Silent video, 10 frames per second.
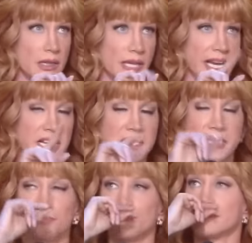
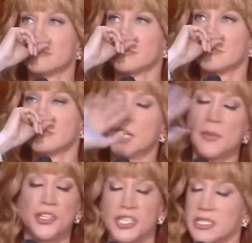Ladies, let
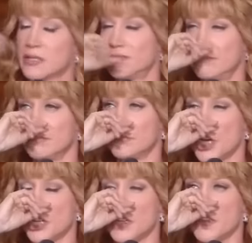me just
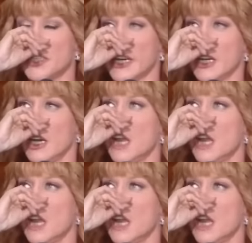talk to you for a second.